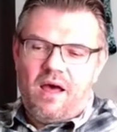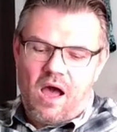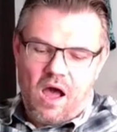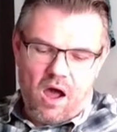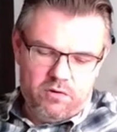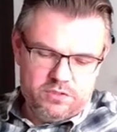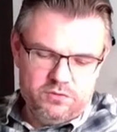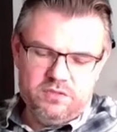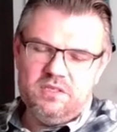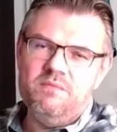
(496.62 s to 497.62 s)
our
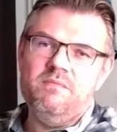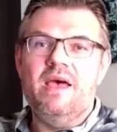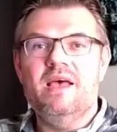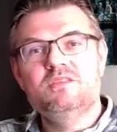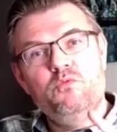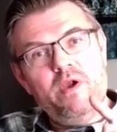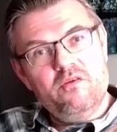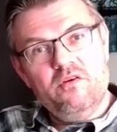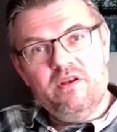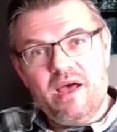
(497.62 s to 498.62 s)
system has
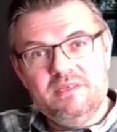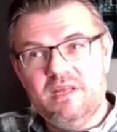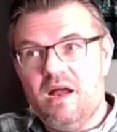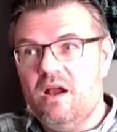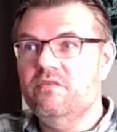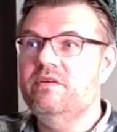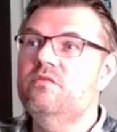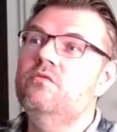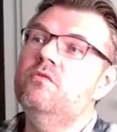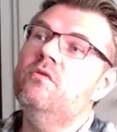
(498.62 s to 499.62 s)
recognized the Arduino
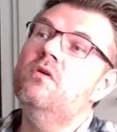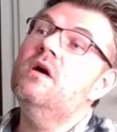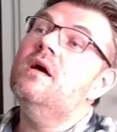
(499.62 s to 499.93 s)
Uno,